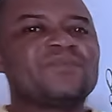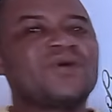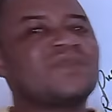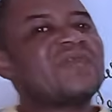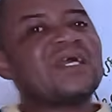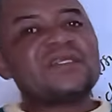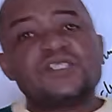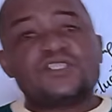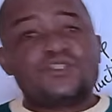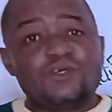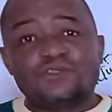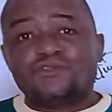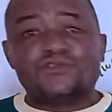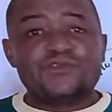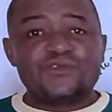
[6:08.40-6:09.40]
But that is
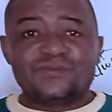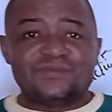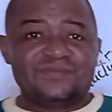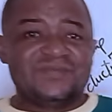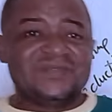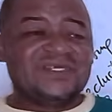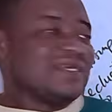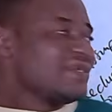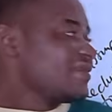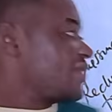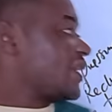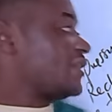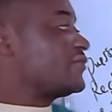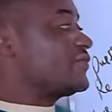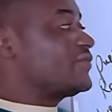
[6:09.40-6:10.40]
not true.
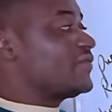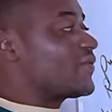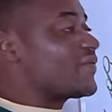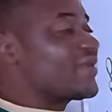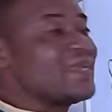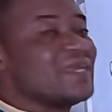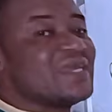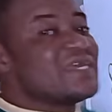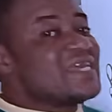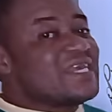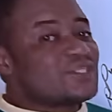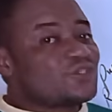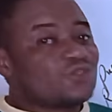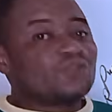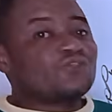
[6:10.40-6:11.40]
That theory
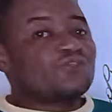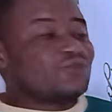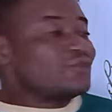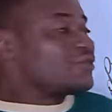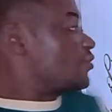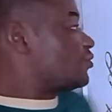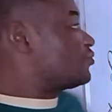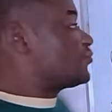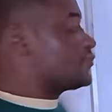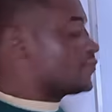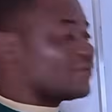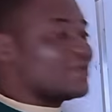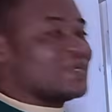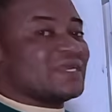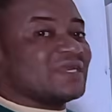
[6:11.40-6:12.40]
is not
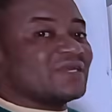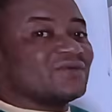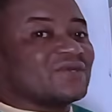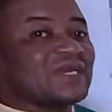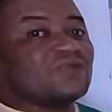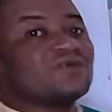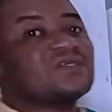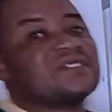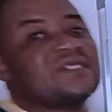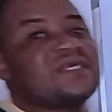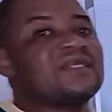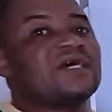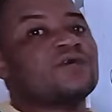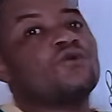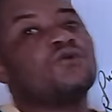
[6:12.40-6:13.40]
true. You cannot
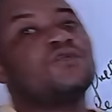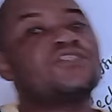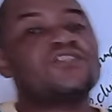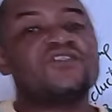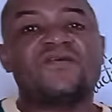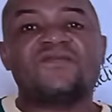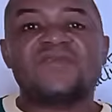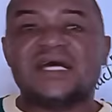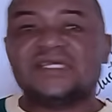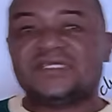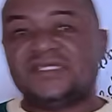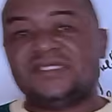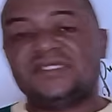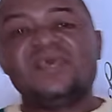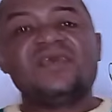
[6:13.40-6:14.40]
say that collision of
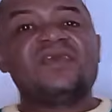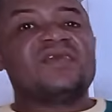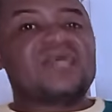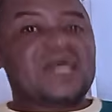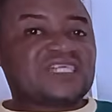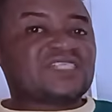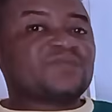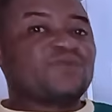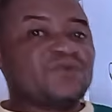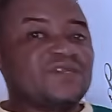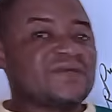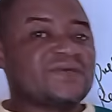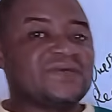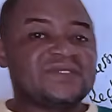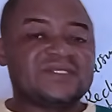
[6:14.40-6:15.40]
gas
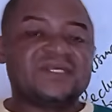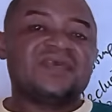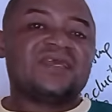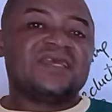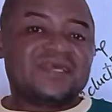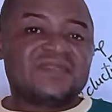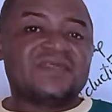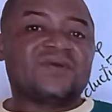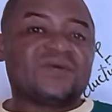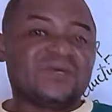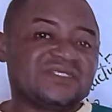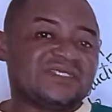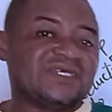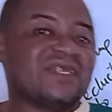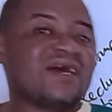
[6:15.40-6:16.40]
molecules in a
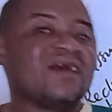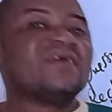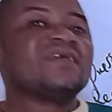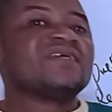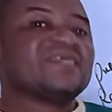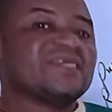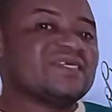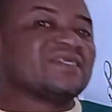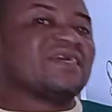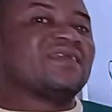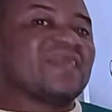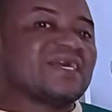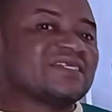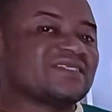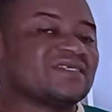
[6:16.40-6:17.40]
container is
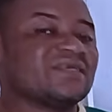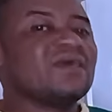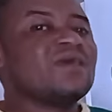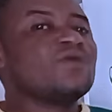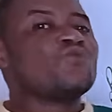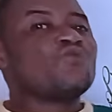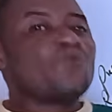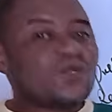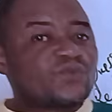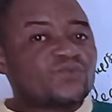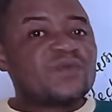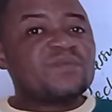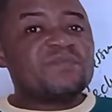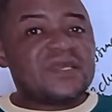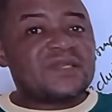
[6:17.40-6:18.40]
elastic. What
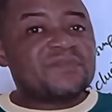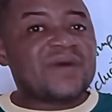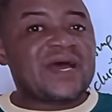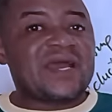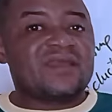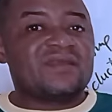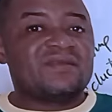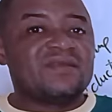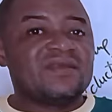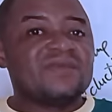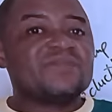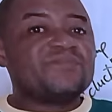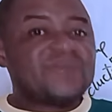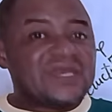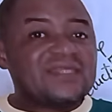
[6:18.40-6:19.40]
we mean by
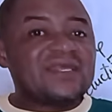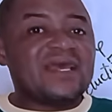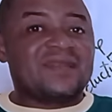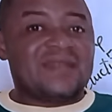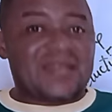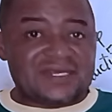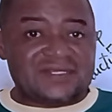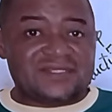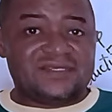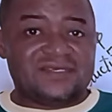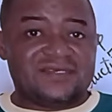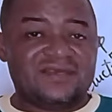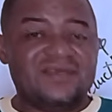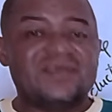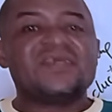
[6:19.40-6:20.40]
being
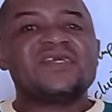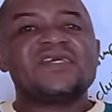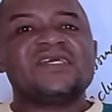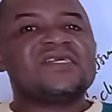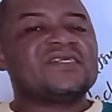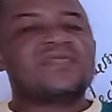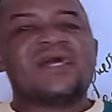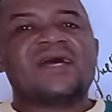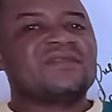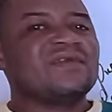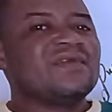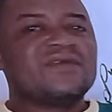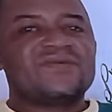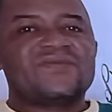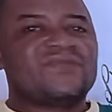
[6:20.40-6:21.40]
elastic is that
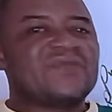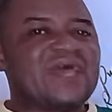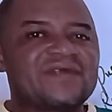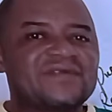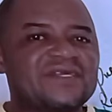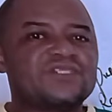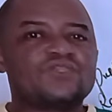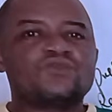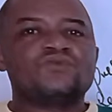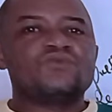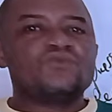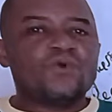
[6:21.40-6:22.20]
there is